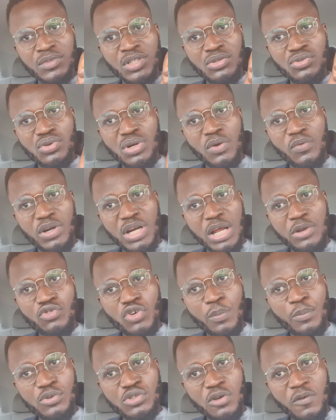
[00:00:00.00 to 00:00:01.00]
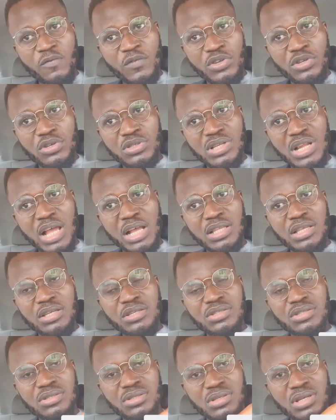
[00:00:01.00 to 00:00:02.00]
so that when I drop awesome videos like
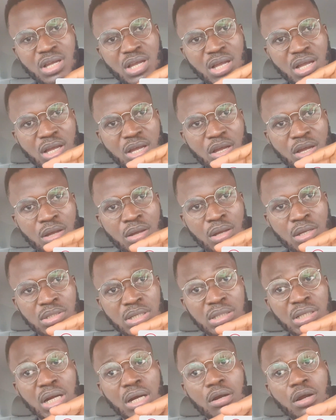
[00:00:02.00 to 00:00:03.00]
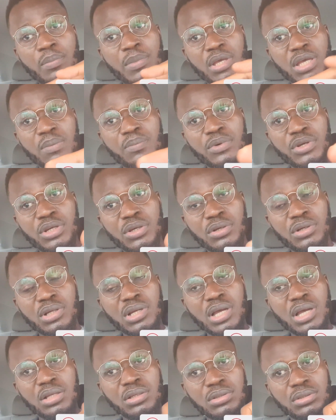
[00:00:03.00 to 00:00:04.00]
this, uh centered around making money
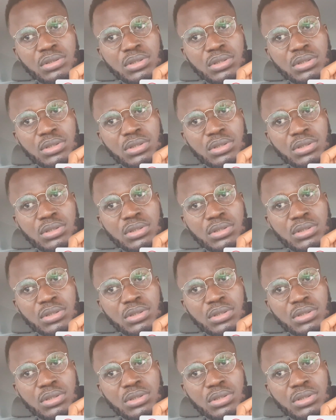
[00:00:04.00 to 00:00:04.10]
online,